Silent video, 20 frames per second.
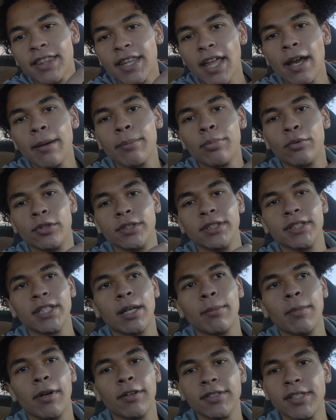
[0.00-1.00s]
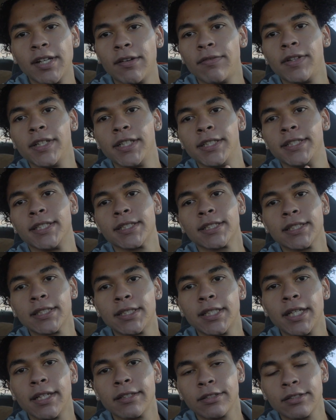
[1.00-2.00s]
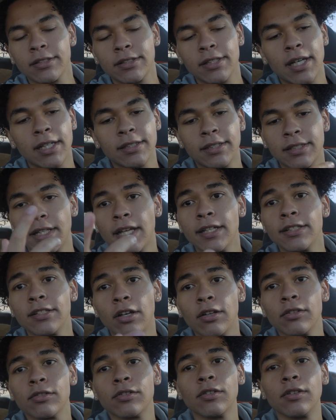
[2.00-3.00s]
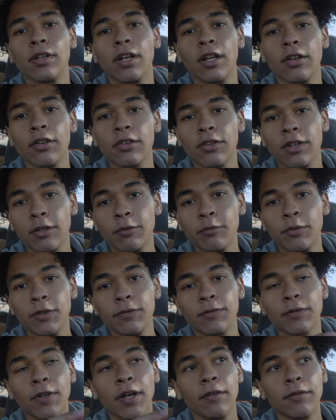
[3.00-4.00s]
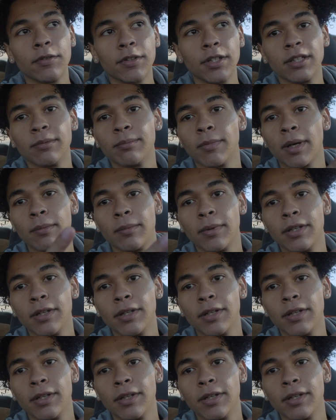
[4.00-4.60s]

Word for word: at that point in time, I was definitely addicted to exercise, and that's also another thing we've covered in my